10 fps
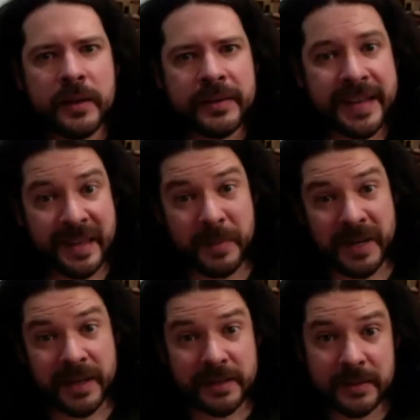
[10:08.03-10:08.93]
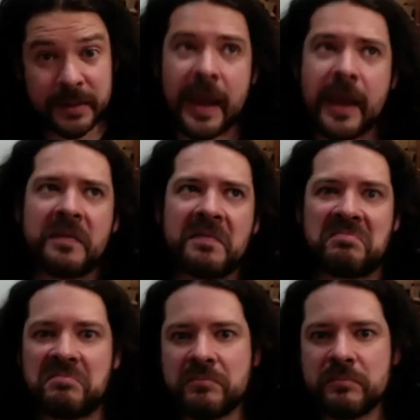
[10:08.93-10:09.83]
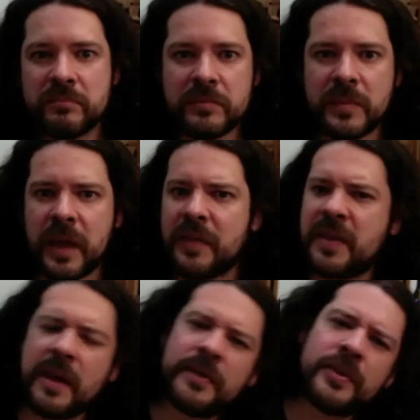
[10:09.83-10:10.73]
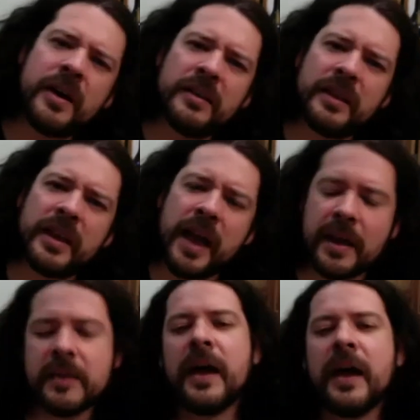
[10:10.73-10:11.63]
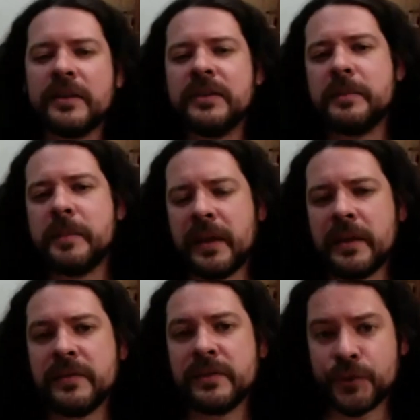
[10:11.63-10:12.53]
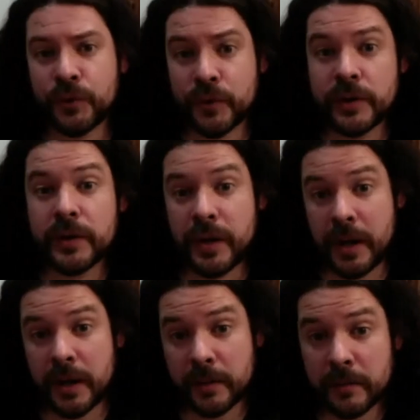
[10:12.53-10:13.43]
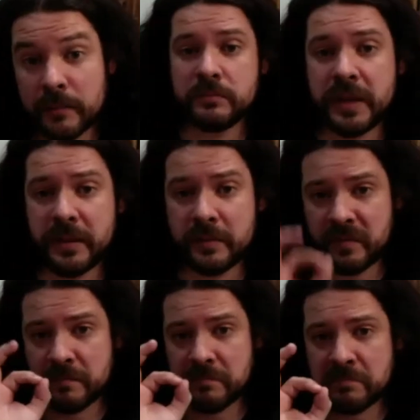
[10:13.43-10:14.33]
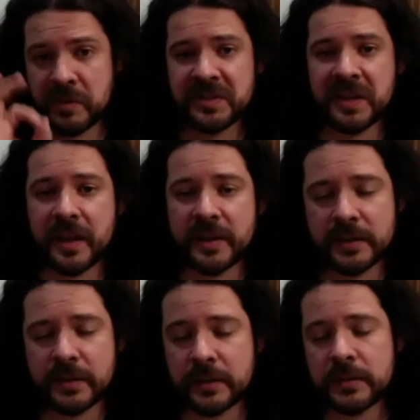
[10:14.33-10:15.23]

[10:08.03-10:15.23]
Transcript: ten minutes and And then I thought, like, I can actually make it even shorter and being precise on,